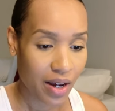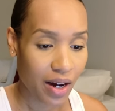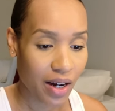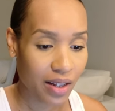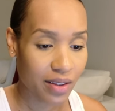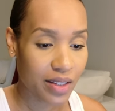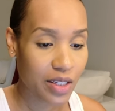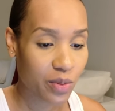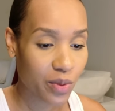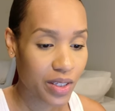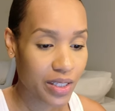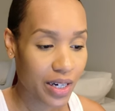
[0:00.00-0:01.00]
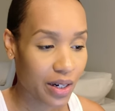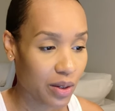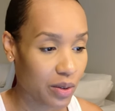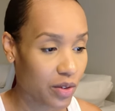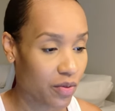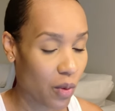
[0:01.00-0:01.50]
Uh, this
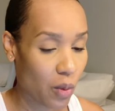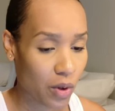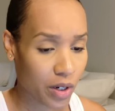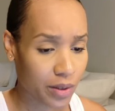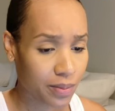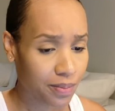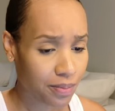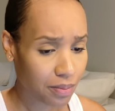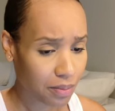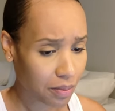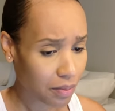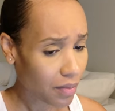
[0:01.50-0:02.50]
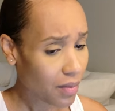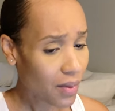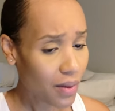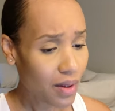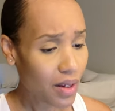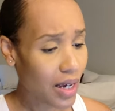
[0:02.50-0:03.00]
retails for
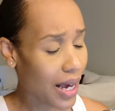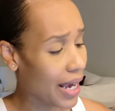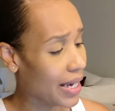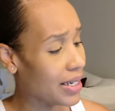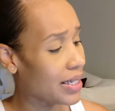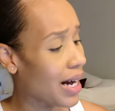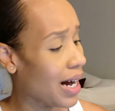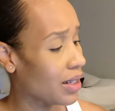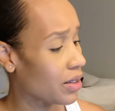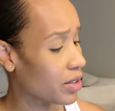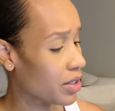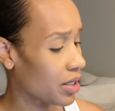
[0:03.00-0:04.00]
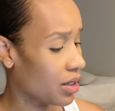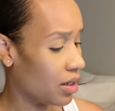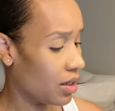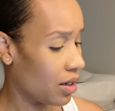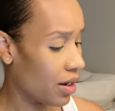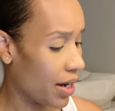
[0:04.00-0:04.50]
$80.
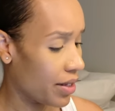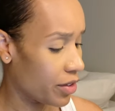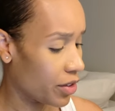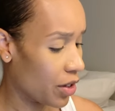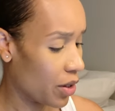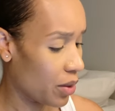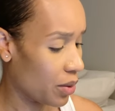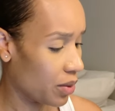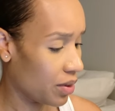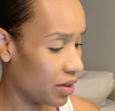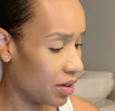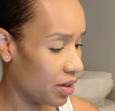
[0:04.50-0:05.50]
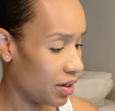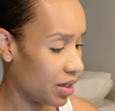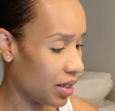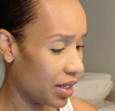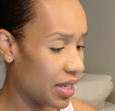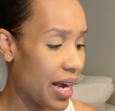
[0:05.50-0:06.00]
And so,
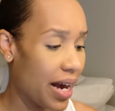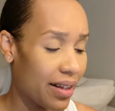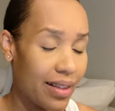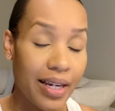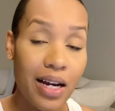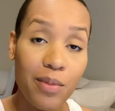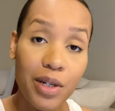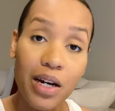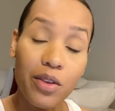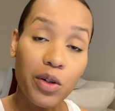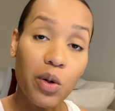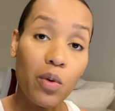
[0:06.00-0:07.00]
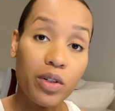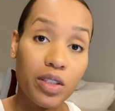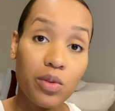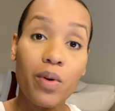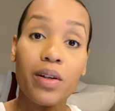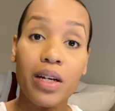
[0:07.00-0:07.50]
yeah, they come in other quarts
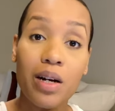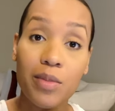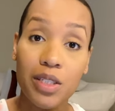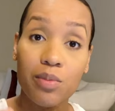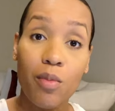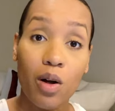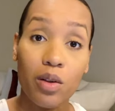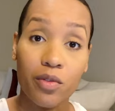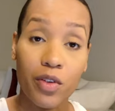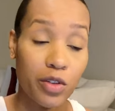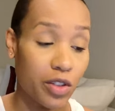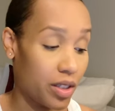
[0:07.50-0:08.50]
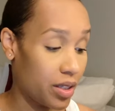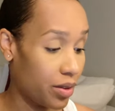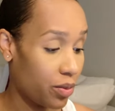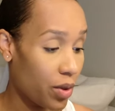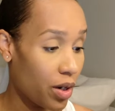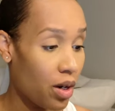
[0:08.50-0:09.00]
as well. They come in smaller versions
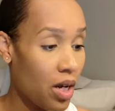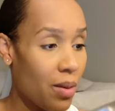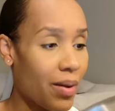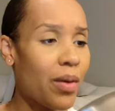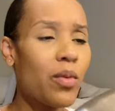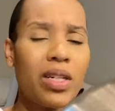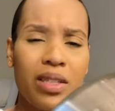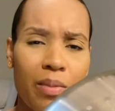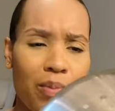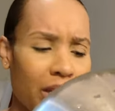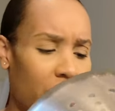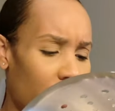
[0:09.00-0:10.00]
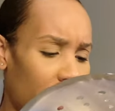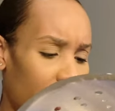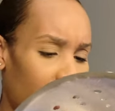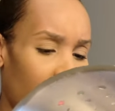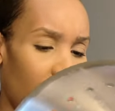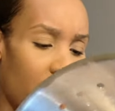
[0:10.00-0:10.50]
as well. But I wanted the big one,
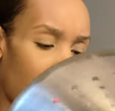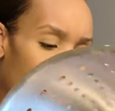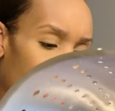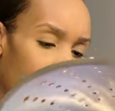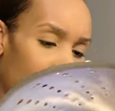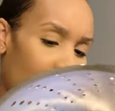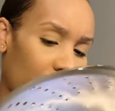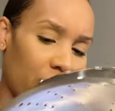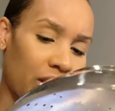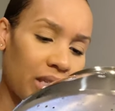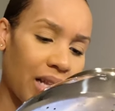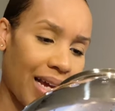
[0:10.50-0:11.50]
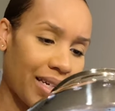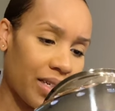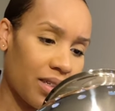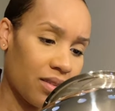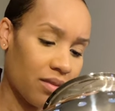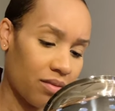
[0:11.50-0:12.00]
and I really like
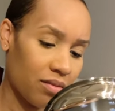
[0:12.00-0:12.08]
it.